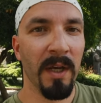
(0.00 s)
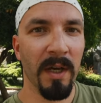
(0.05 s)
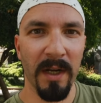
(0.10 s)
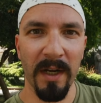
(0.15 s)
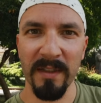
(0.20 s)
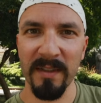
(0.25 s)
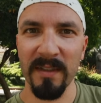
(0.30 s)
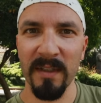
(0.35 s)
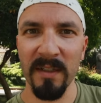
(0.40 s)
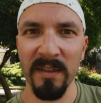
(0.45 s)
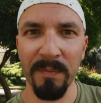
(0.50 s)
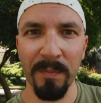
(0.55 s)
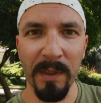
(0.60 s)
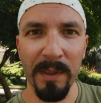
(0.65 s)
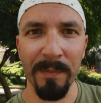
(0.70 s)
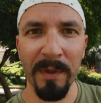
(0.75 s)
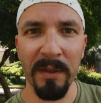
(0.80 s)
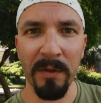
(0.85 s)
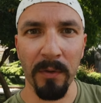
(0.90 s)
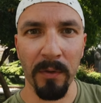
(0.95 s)
residence
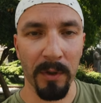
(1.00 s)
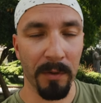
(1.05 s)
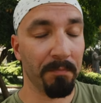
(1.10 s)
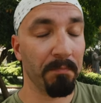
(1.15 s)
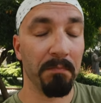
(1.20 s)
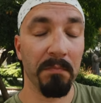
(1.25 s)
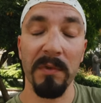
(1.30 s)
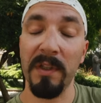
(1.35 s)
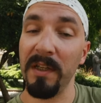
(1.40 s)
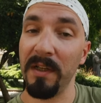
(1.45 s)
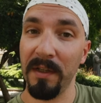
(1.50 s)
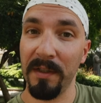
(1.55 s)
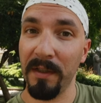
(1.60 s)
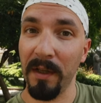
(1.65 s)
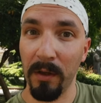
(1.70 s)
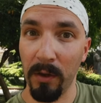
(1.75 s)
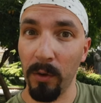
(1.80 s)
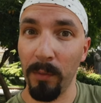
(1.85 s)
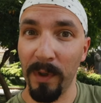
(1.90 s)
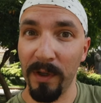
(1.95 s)
permit or
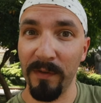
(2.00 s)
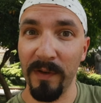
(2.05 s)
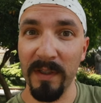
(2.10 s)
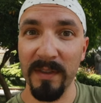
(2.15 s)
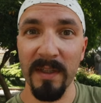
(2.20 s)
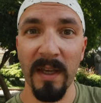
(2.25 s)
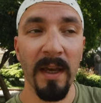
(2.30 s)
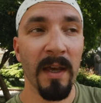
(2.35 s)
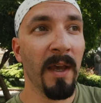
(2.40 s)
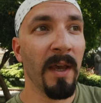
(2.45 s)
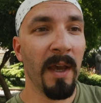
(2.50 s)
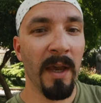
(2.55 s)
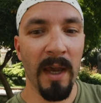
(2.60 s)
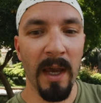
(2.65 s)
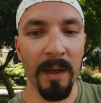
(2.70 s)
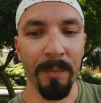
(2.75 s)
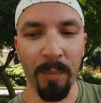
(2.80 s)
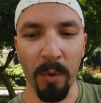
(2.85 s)
digital nomad visa, and